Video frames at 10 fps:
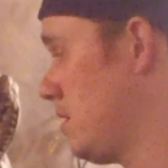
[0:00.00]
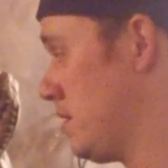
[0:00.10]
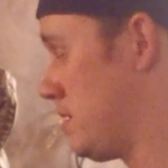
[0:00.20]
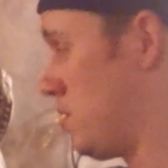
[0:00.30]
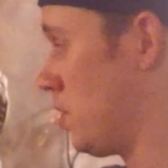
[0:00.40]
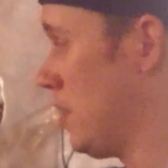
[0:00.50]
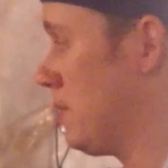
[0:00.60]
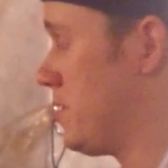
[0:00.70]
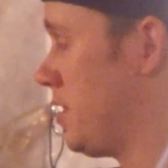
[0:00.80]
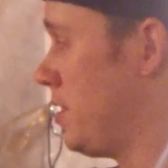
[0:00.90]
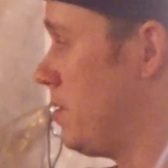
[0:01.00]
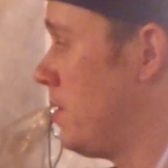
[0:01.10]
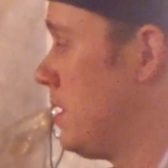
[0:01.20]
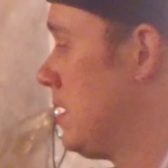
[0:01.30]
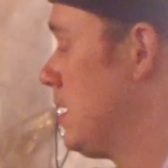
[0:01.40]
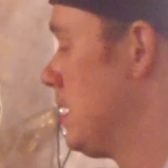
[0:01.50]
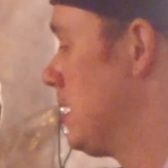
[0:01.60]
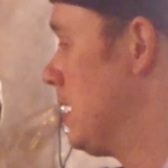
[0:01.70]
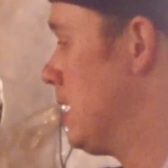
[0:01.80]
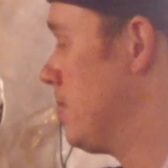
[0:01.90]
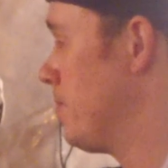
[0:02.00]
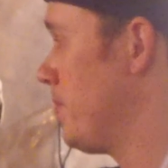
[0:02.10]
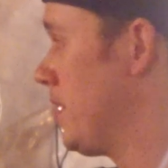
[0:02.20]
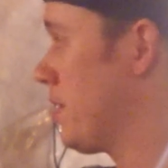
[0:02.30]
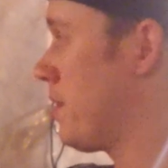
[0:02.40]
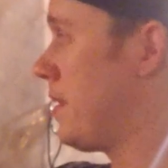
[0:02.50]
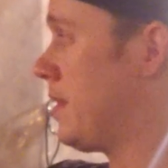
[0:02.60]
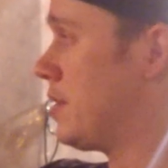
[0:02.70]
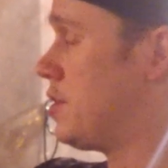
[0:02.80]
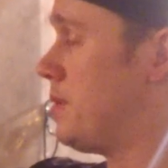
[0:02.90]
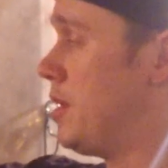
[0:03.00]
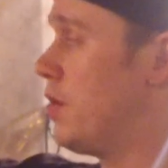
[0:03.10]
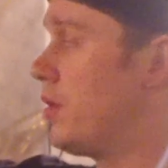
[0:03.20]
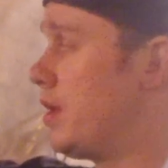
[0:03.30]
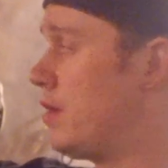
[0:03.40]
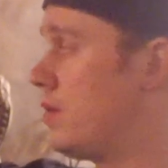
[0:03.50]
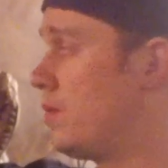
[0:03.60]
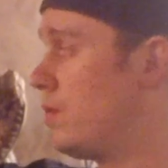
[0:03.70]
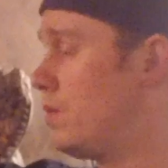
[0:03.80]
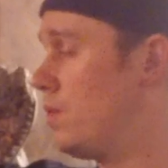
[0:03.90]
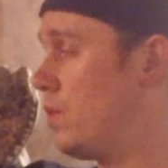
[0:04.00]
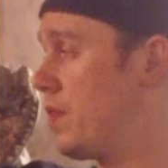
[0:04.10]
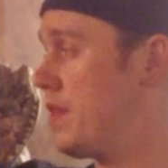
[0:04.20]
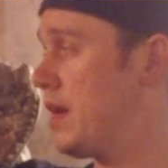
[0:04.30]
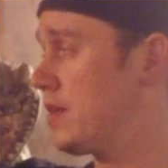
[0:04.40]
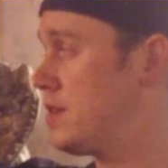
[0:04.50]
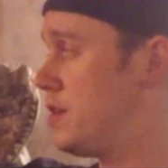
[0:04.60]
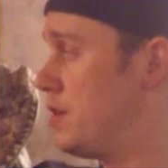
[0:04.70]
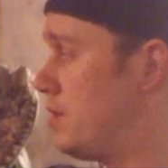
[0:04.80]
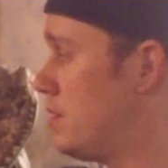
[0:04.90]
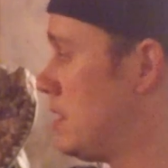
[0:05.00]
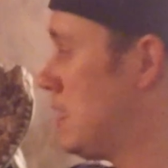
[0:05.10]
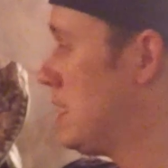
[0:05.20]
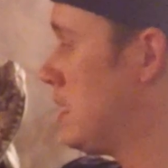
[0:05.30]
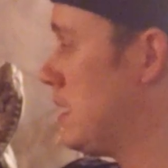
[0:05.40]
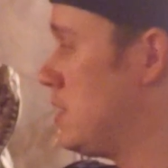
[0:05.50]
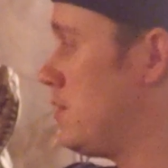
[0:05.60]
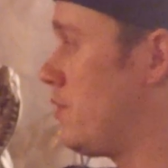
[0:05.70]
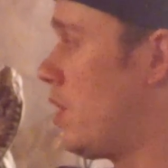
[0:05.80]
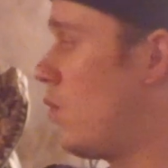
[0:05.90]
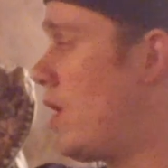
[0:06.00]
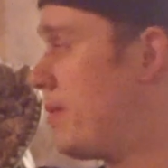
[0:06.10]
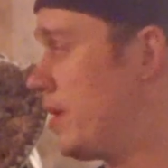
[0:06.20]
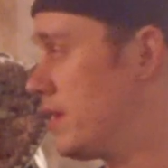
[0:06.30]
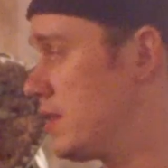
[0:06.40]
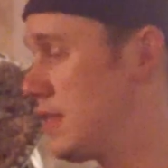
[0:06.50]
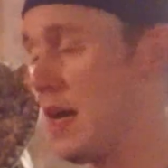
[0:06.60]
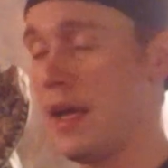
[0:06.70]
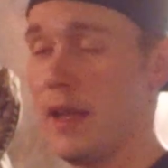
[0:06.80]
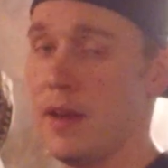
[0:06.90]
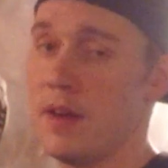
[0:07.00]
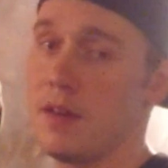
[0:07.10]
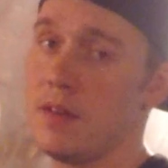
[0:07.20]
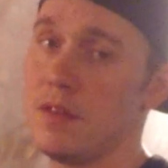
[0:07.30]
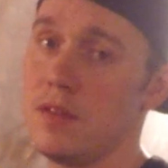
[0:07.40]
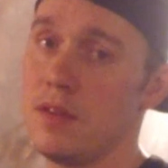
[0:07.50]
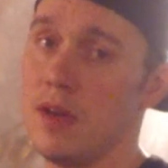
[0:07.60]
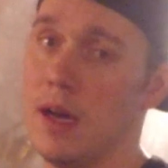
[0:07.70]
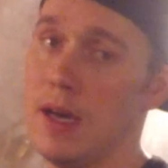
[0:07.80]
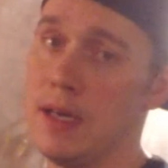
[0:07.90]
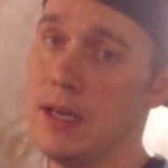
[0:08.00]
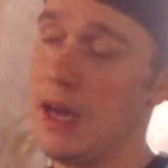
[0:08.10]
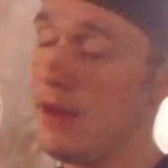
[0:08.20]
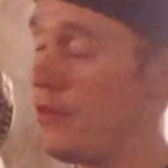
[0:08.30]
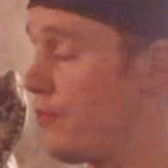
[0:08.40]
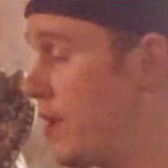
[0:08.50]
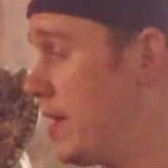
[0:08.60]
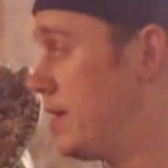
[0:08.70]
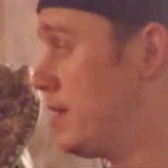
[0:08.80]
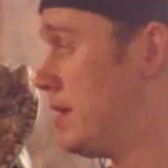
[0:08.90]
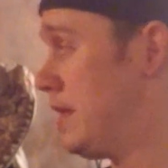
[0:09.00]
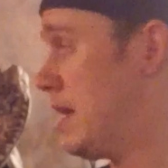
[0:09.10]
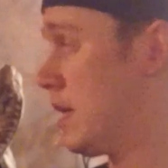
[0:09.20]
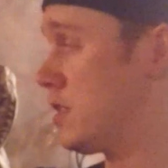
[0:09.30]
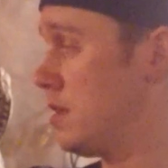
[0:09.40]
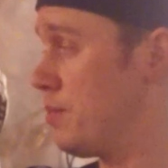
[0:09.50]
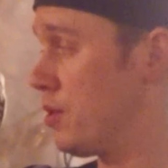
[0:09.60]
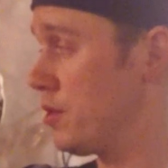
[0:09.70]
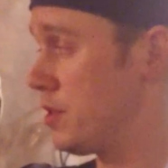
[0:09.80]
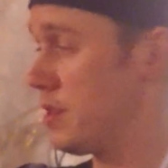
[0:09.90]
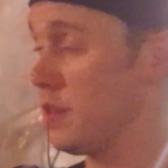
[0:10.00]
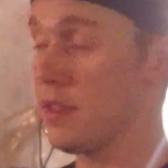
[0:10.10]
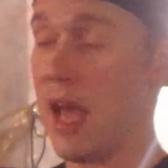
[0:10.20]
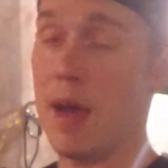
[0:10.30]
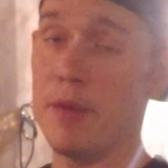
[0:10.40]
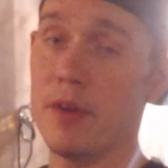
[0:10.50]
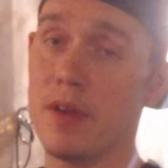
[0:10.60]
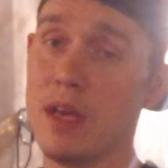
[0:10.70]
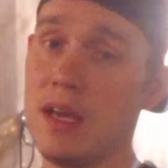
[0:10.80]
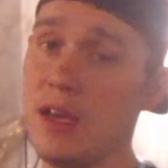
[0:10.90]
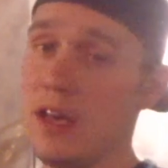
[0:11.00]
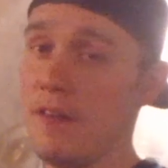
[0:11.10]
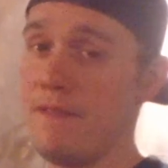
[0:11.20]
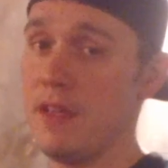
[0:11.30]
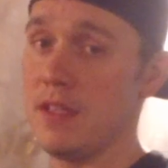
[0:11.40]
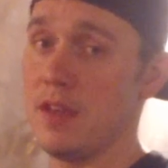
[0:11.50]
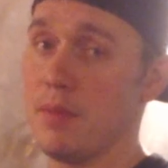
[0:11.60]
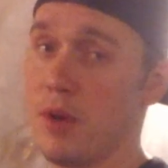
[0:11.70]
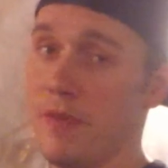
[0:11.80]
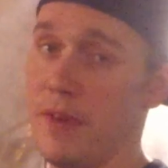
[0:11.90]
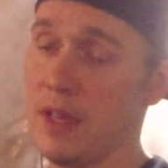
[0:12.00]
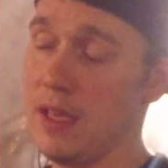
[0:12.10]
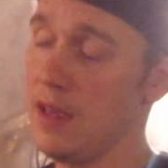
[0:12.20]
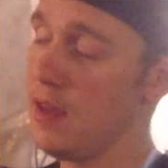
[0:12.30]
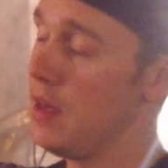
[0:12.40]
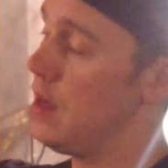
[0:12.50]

It's totally up to you. The other thing that should be noted with the X2 is you've got webbing on the side here. I have a friend, and he actually purchased their scabbard. It fits in there perfectly.